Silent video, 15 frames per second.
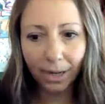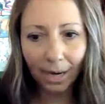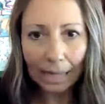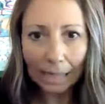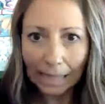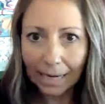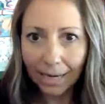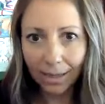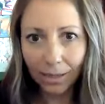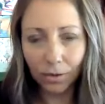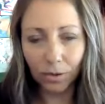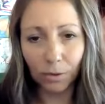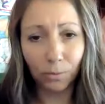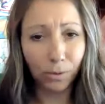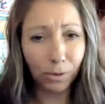What can I
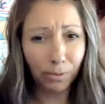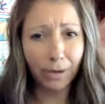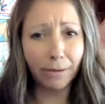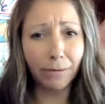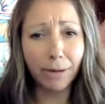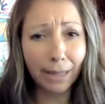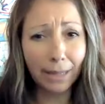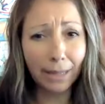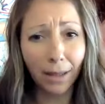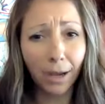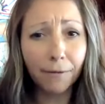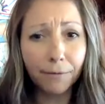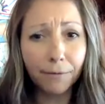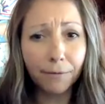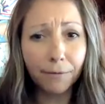lean into? What do I
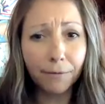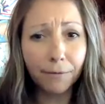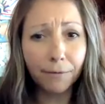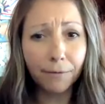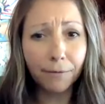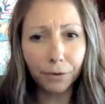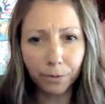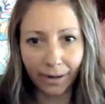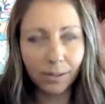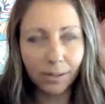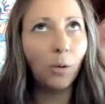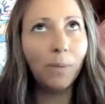really love doing?